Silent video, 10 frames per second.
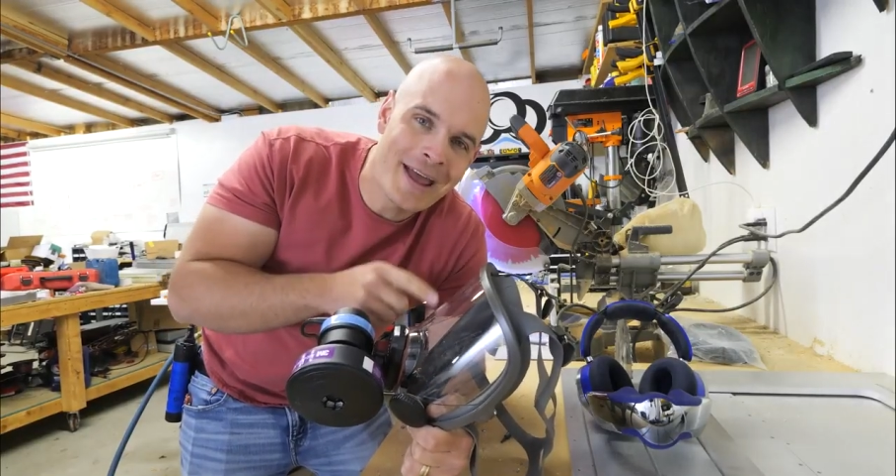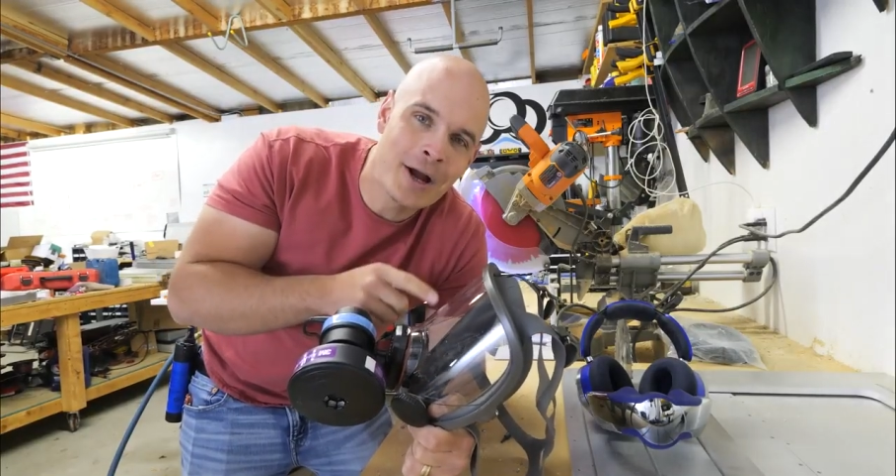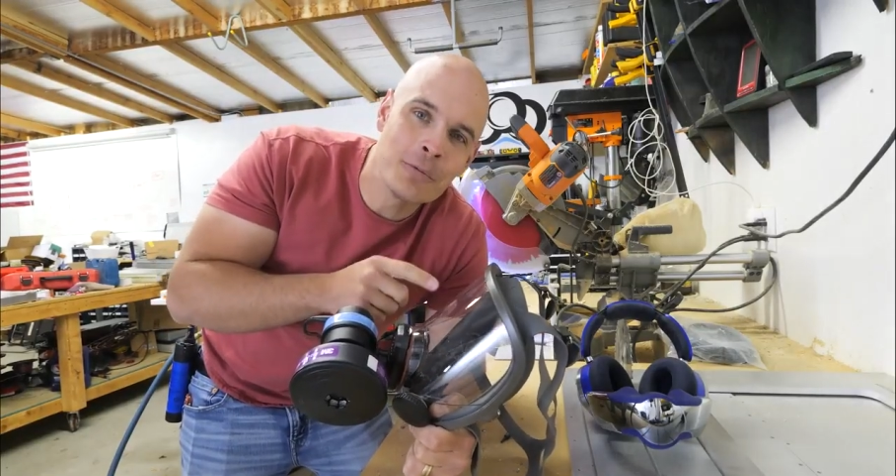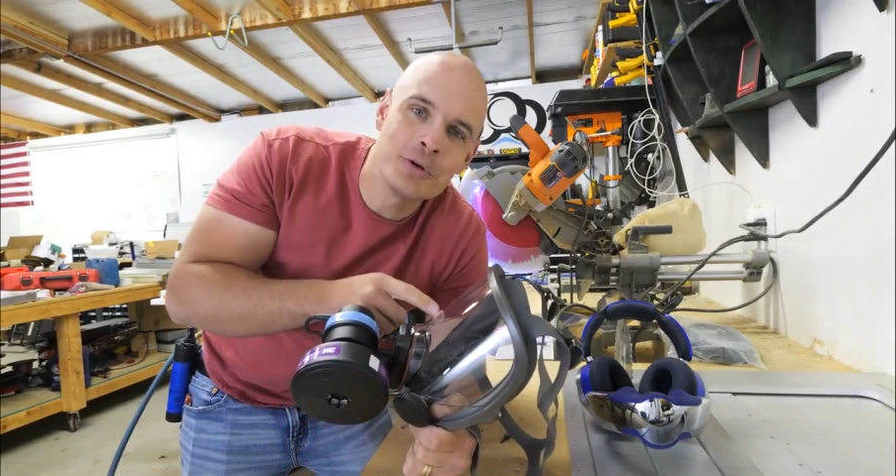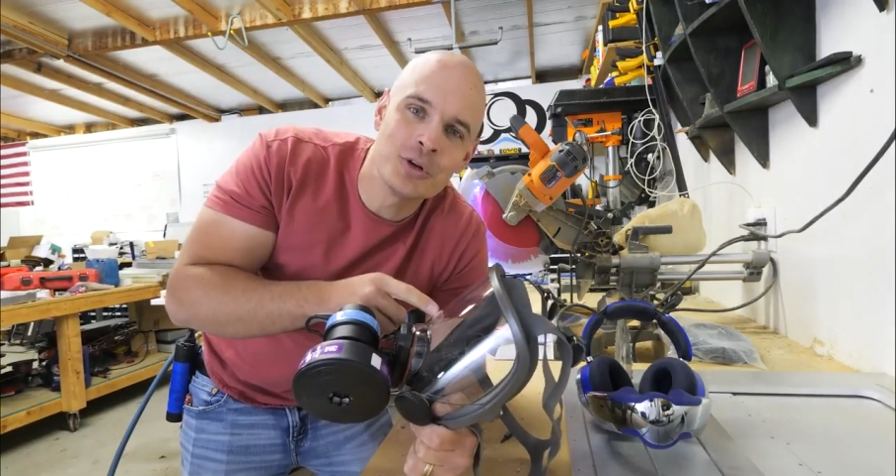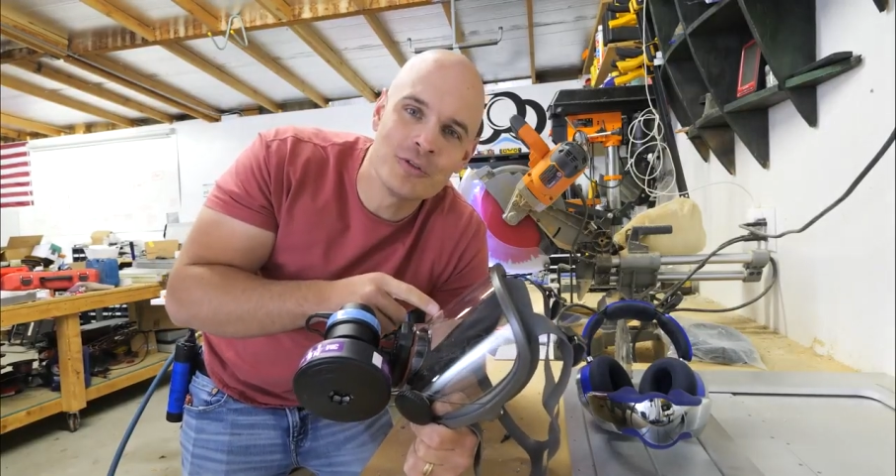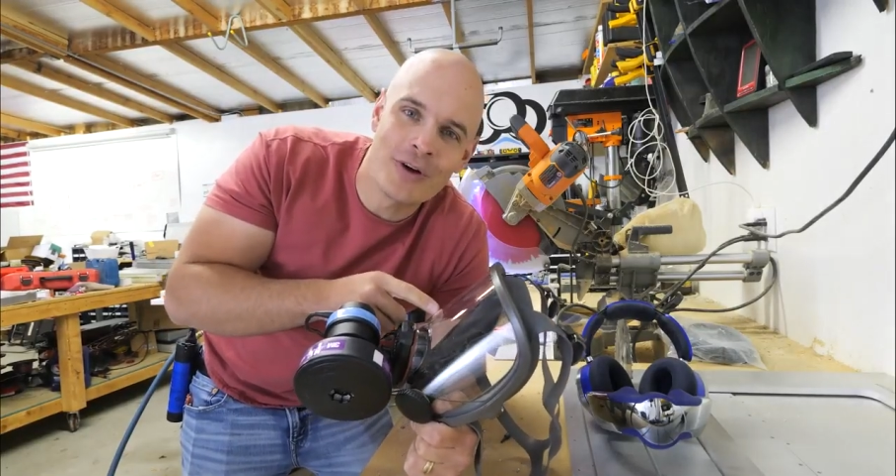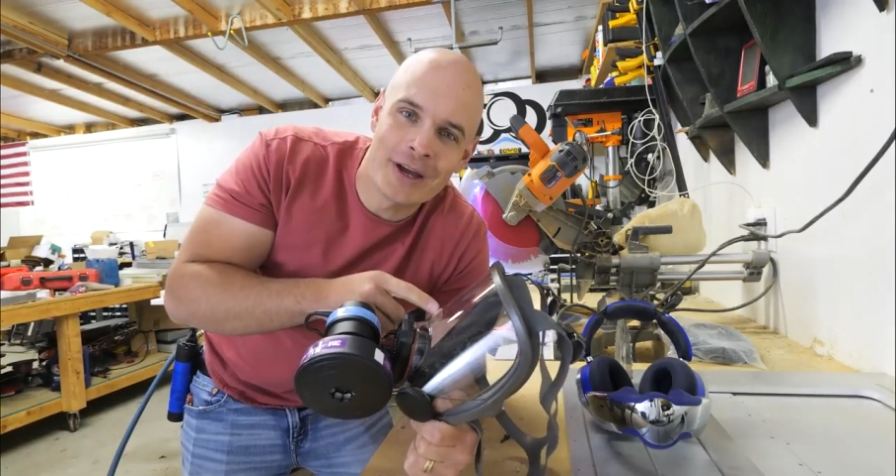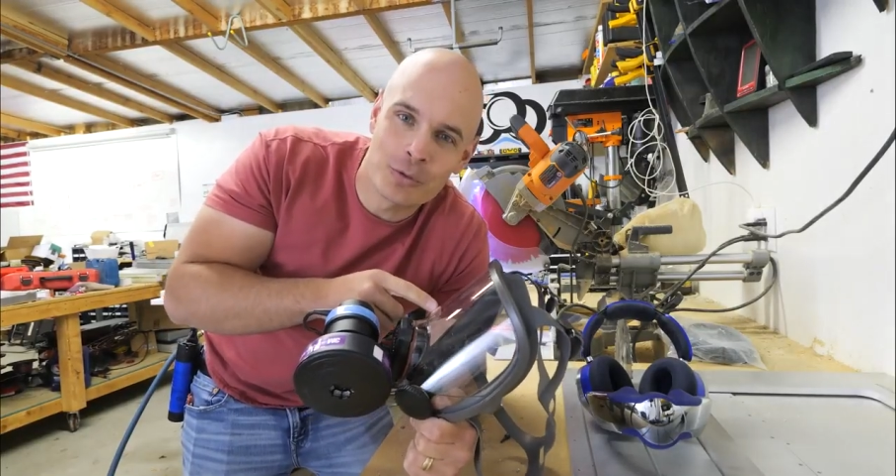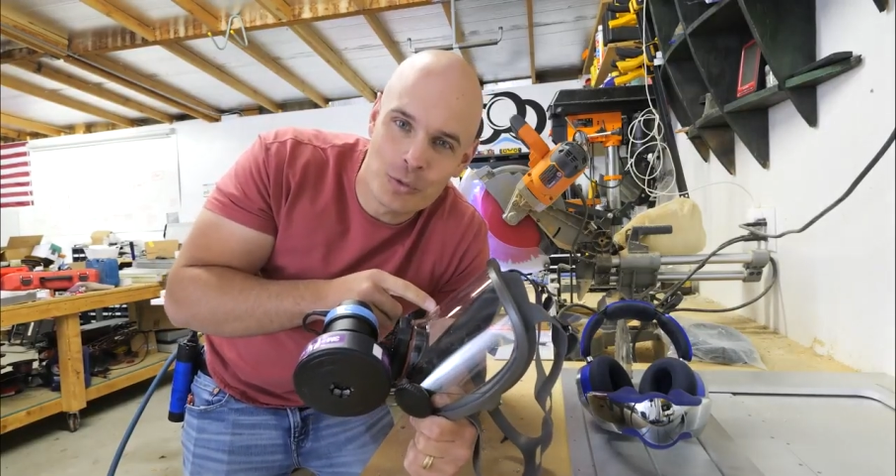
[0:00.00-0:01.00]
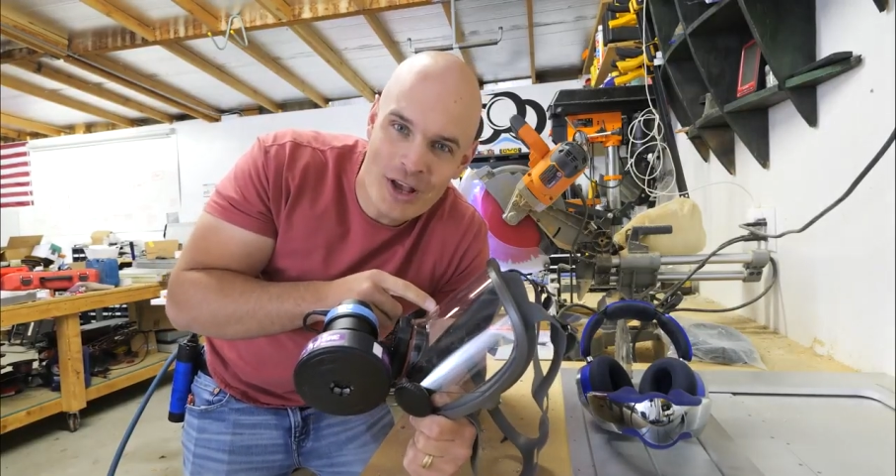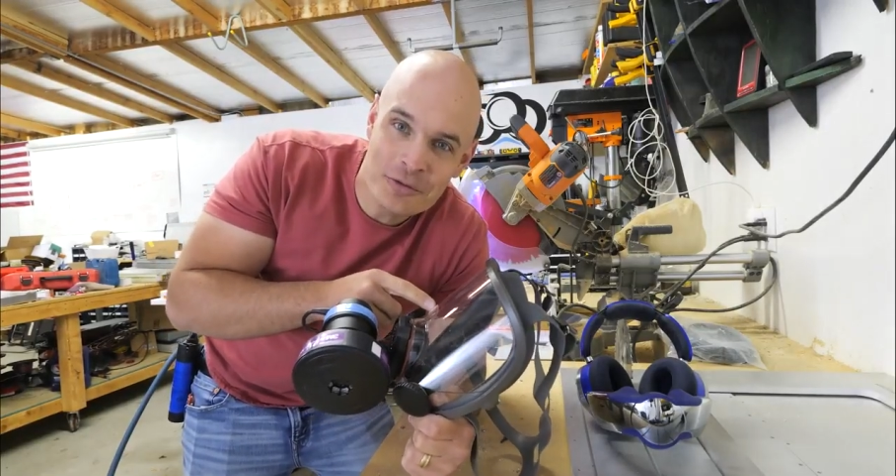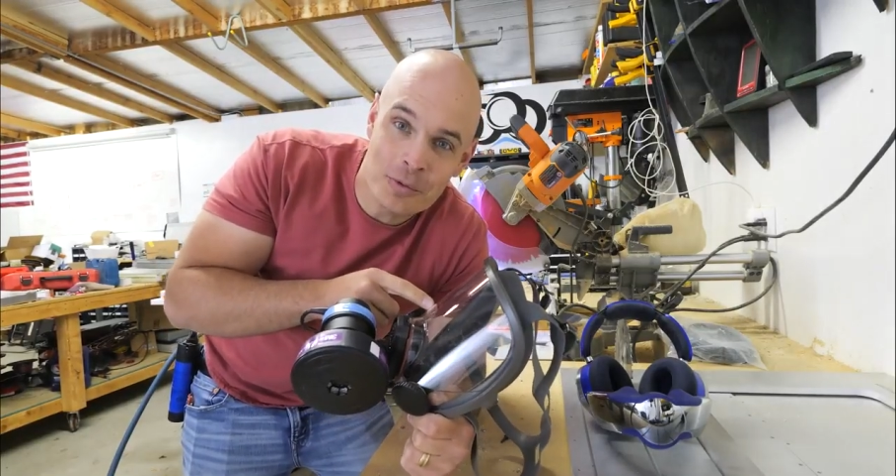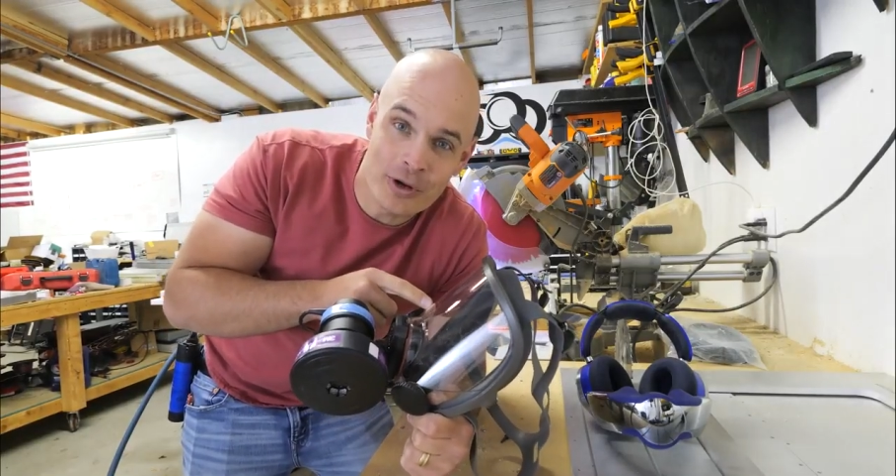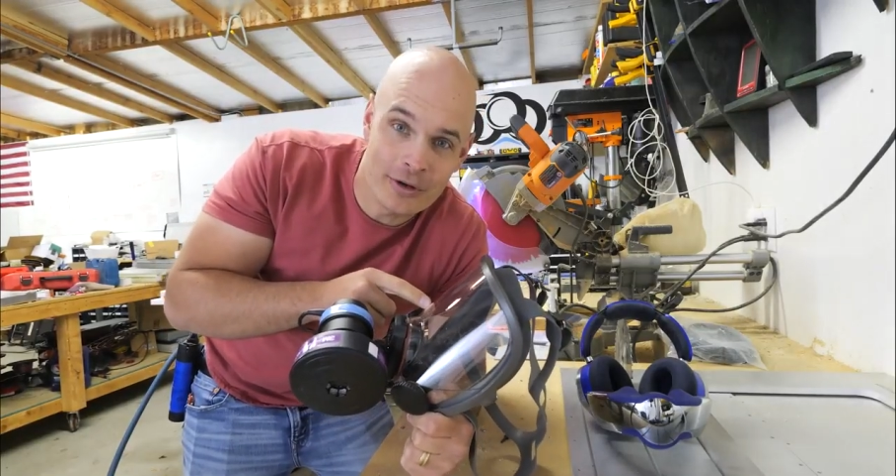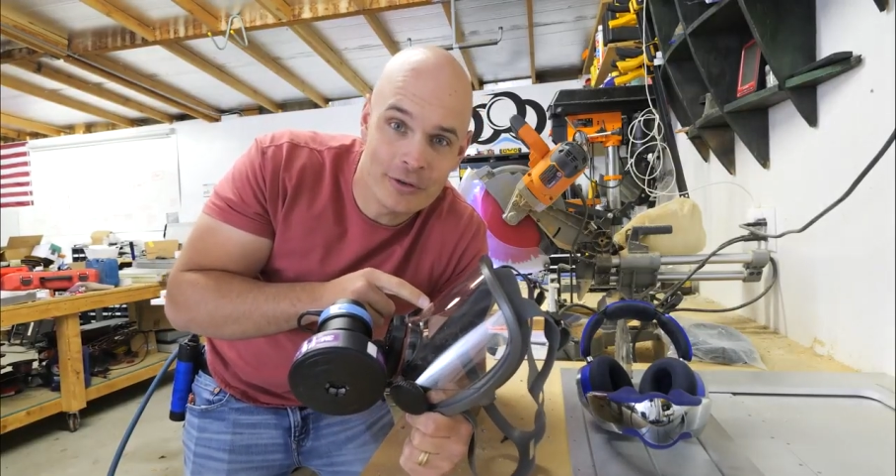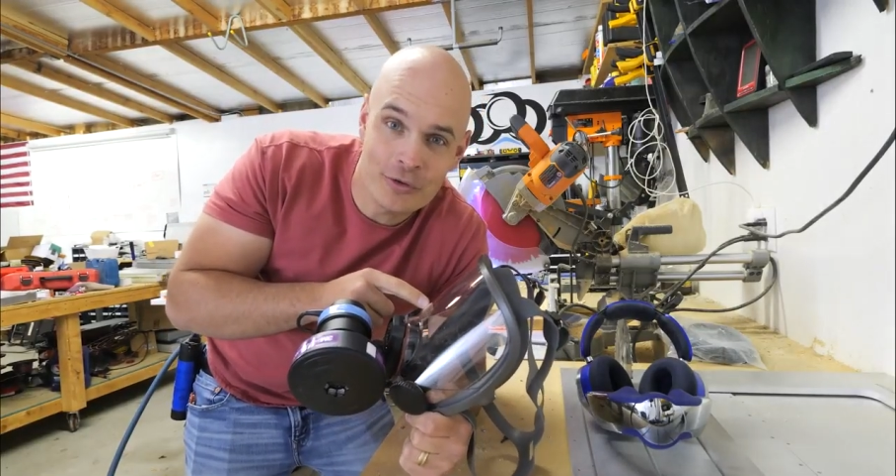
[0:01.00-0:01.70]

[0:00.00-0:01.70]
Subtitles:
air purifying respirators